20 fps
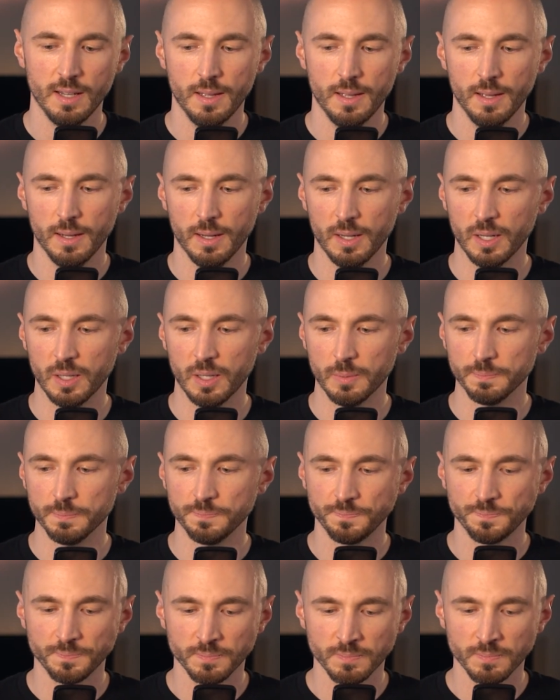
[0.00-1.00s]

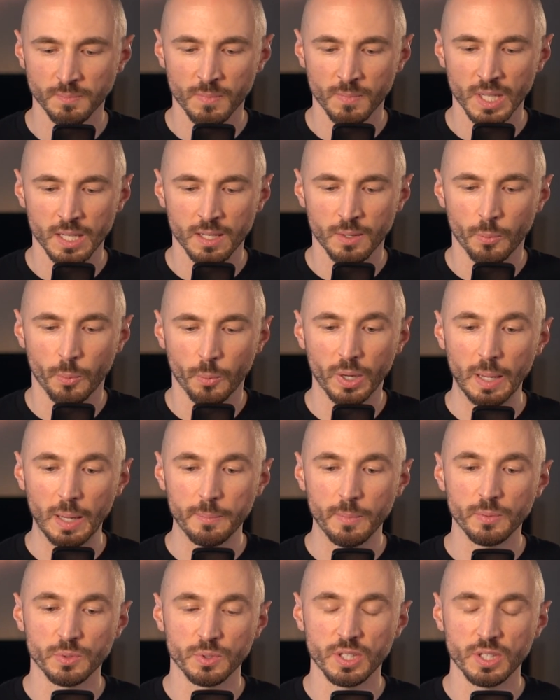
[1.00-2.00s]

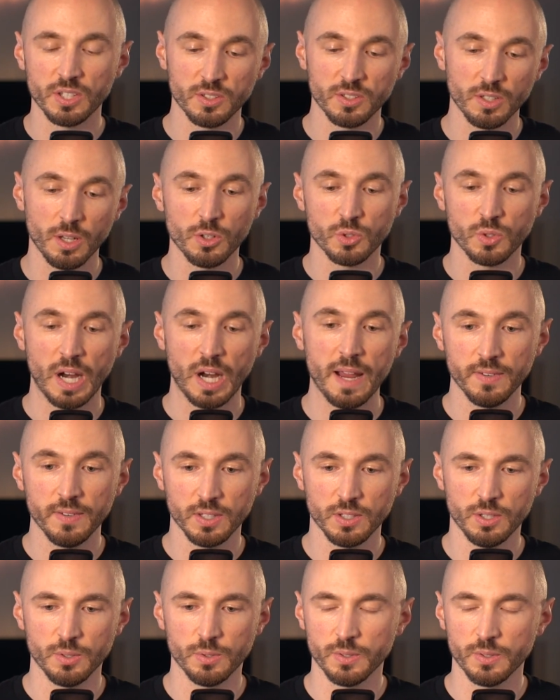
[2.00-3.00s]
This is all driving
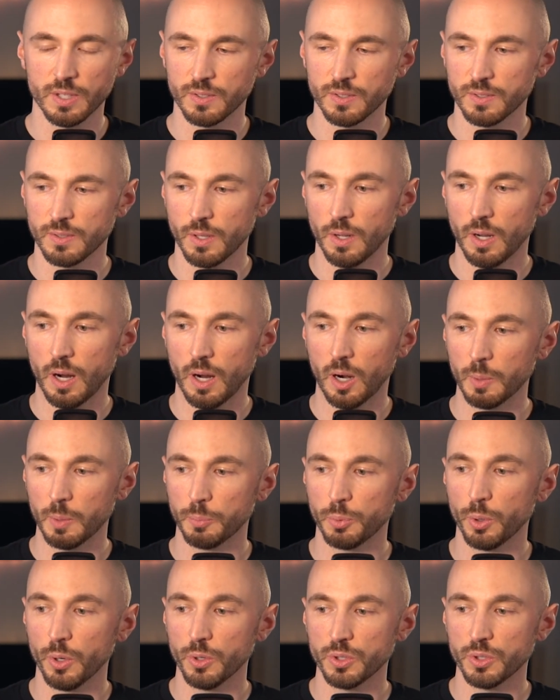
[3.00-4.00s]
to is our
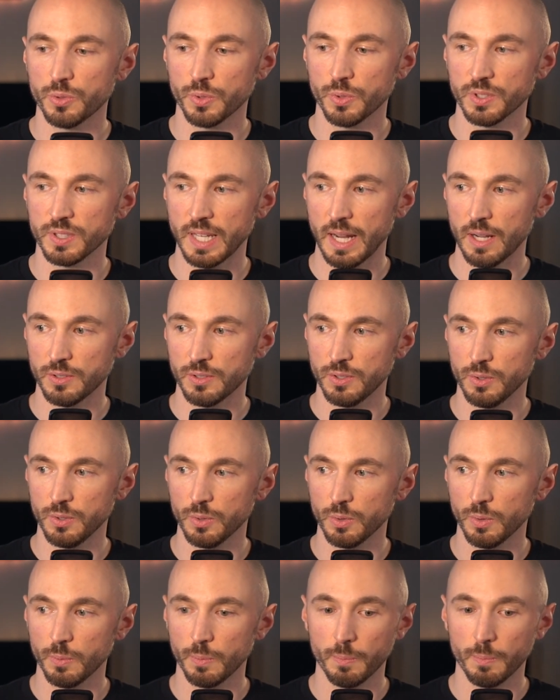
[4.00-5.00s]
approach was now
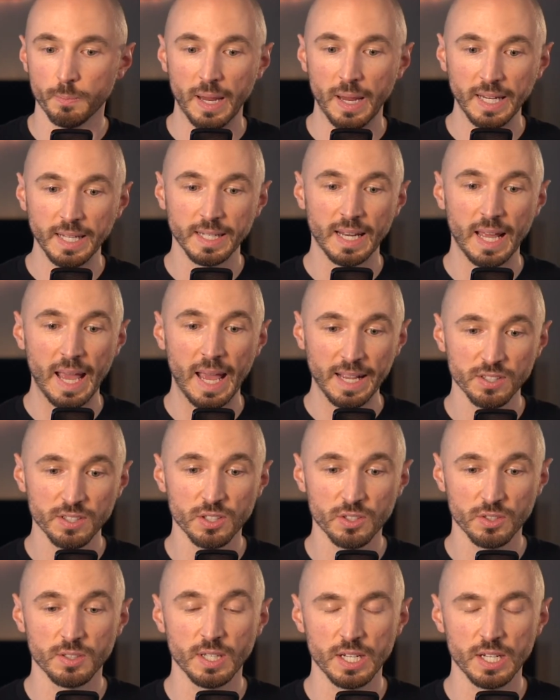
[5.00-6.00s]
to make an
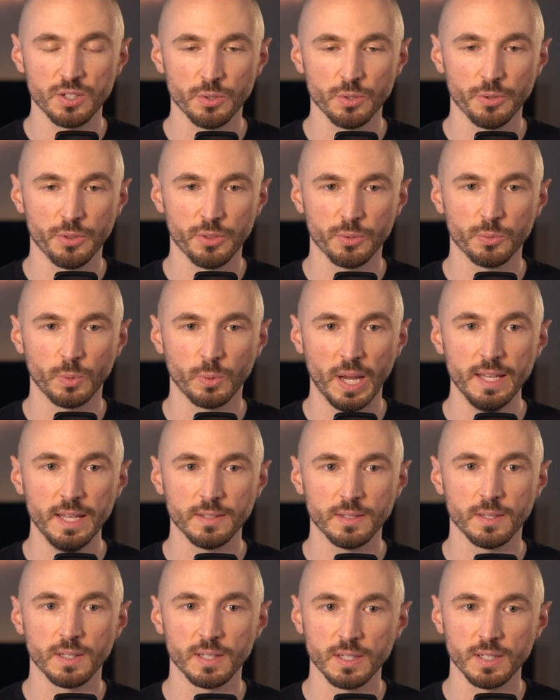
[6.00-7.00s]
existential threat
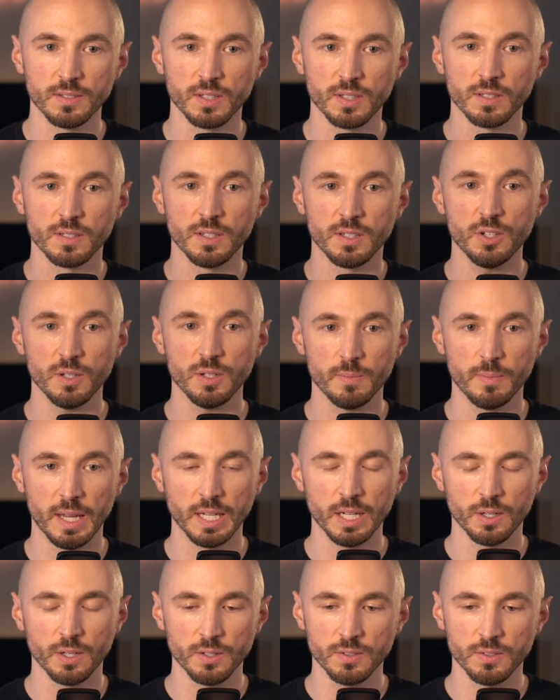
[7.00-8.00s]
to these decision
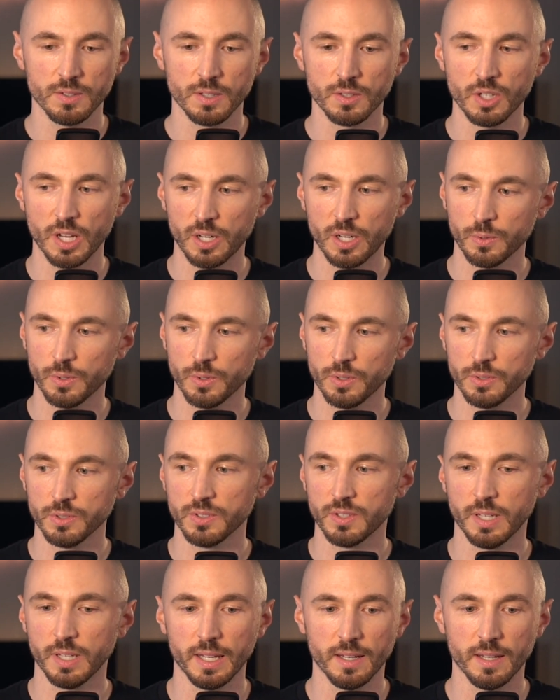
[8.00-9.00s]
makers, the
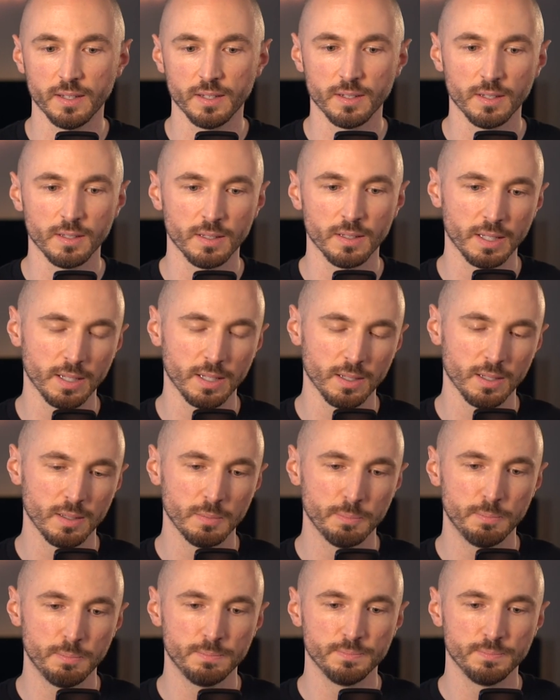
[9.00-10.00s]
generals and
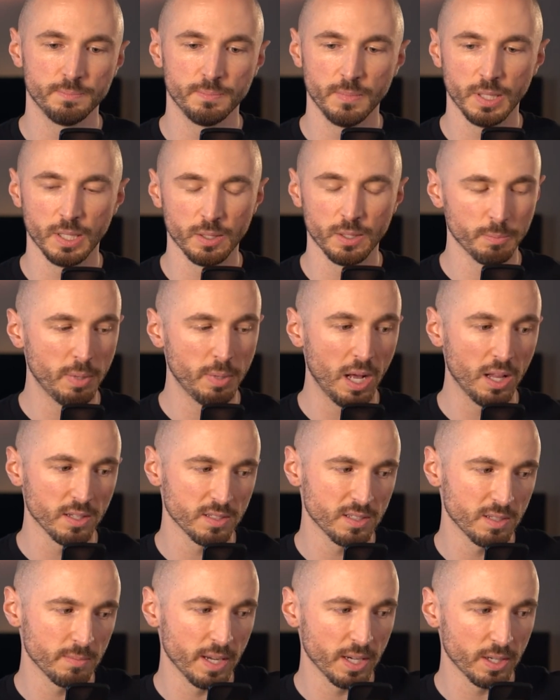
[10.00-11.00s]

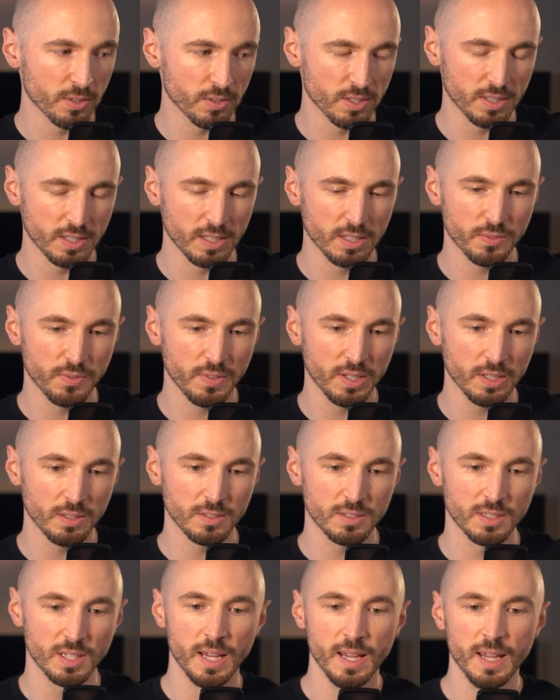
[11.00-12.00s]
policymakers in these
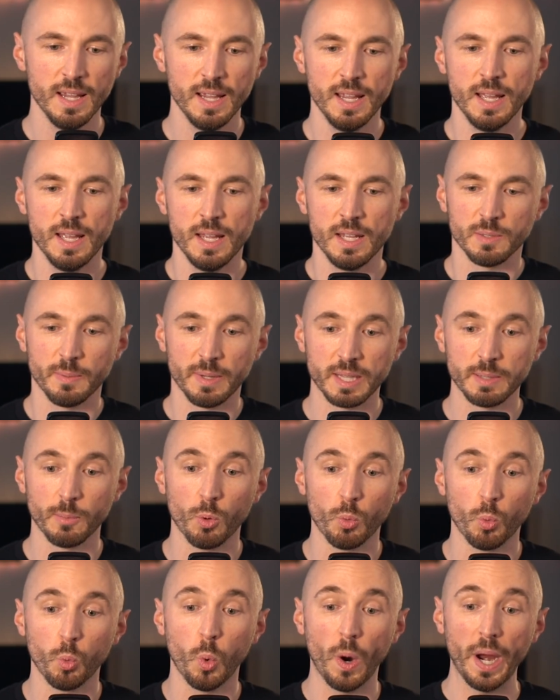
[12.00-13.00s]
fields, to make them
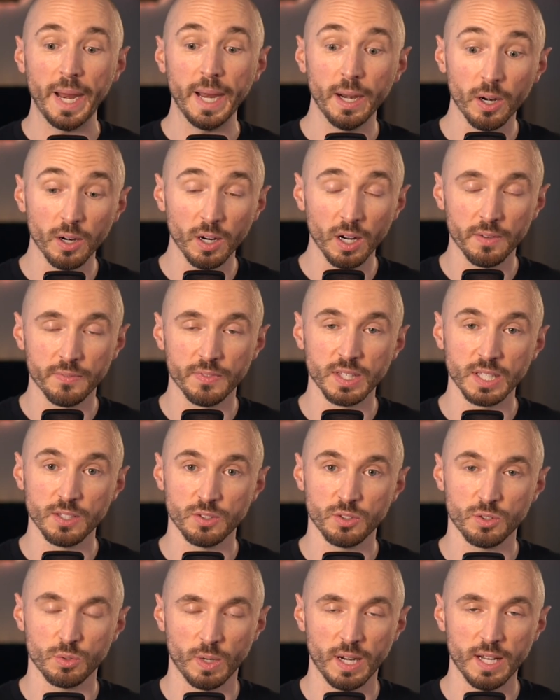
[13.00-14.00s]
aware of these
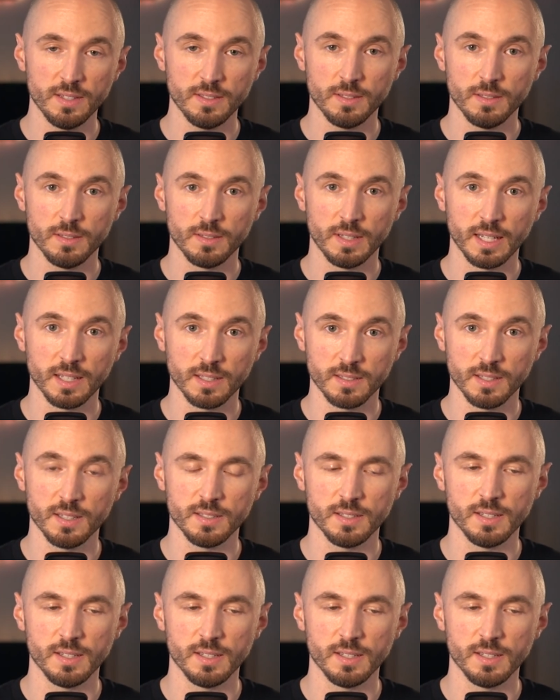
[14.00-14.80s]
threats that exist